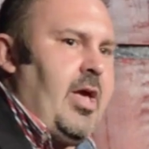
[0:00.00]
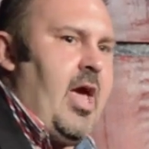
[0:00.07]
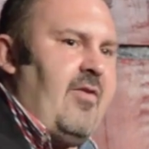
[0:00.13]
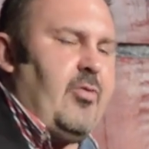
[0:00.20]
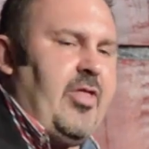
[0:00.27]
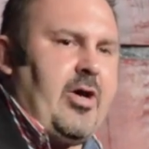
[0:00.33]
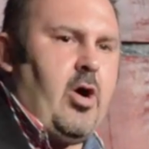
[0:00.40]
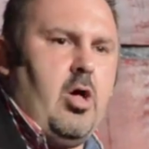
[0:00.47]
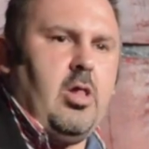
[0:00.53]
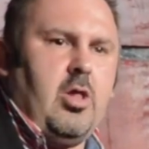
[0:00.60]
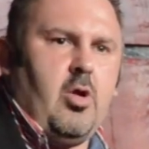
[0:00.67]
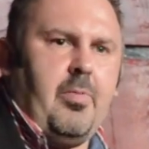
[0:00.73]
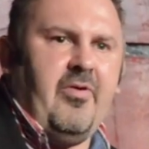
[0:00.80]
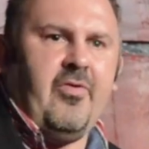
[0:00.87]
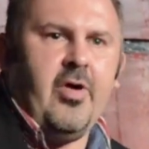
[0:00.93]
you have what they call a
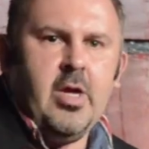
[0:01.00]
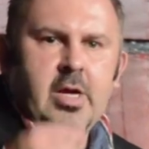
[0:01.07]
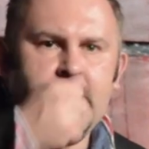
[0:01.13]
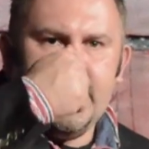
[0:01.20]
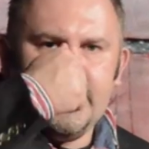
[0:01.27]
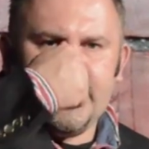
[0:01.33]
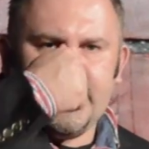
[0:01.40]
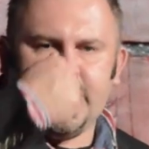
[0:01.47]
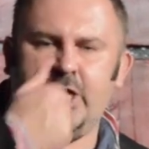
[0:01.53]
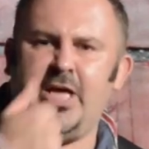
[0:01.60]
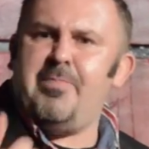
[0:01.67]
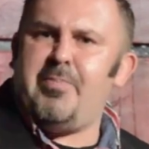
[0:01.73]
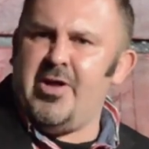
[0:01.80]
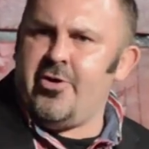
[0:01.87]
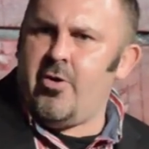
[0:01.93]
little bit of
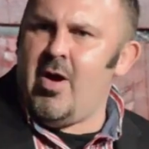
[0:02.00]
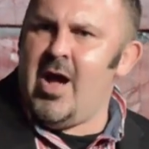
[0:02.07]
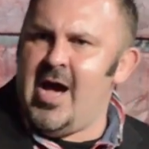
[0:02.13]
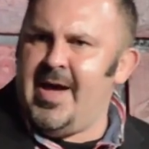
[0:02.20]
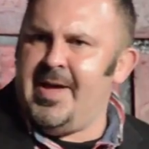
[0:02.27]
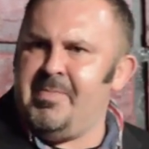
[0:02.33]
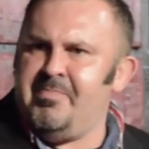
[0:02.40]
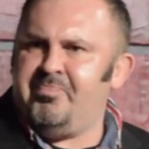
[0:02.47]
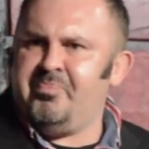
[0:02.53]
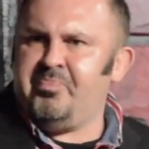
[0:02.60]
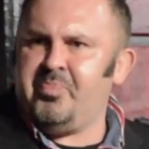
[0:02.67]
sleep in your eye.